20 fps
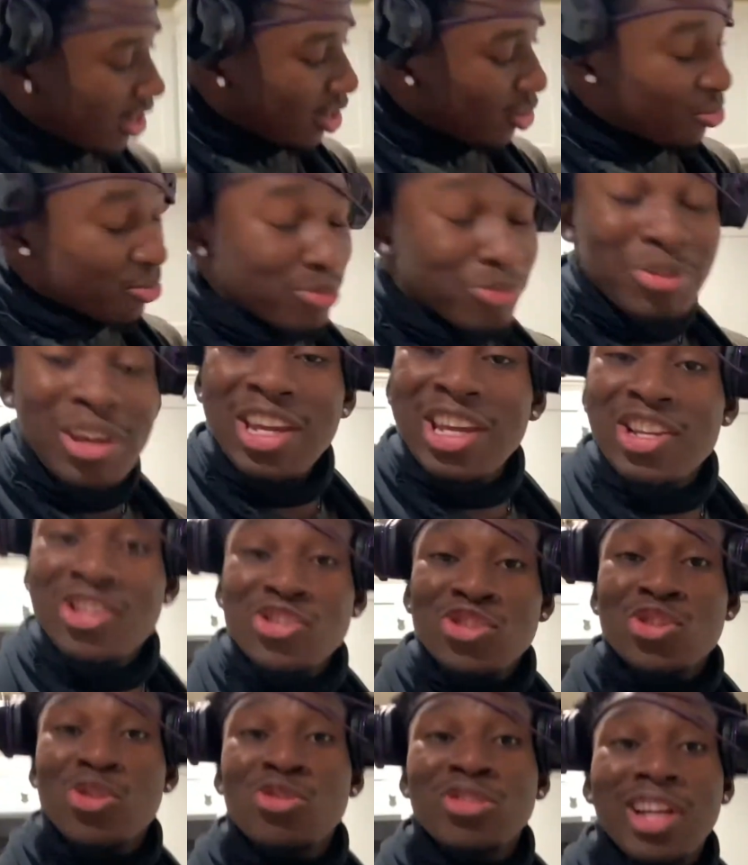Baking
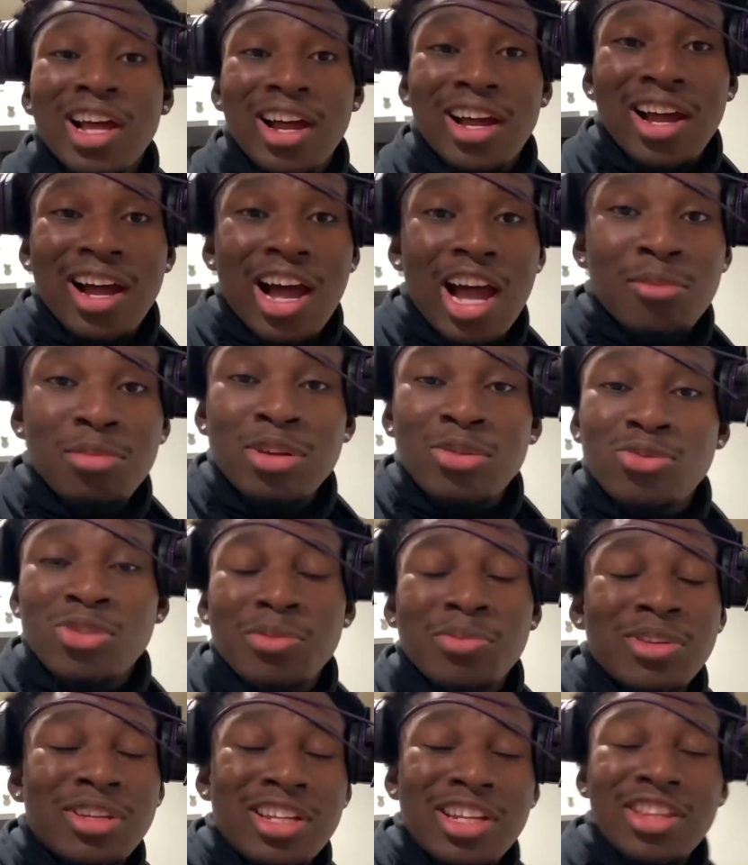soda. I be
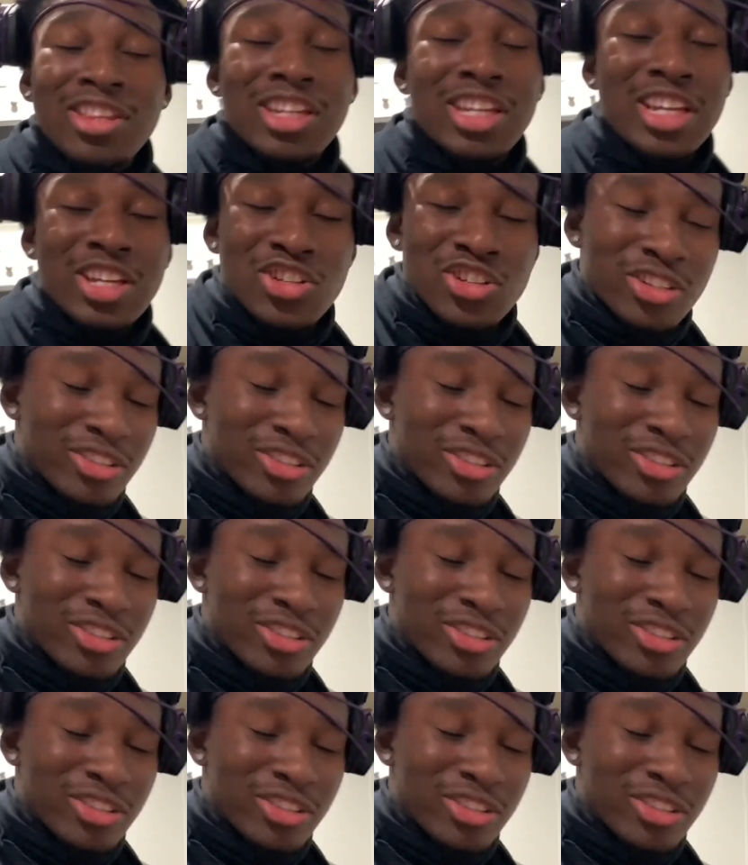whipping in the kitchen.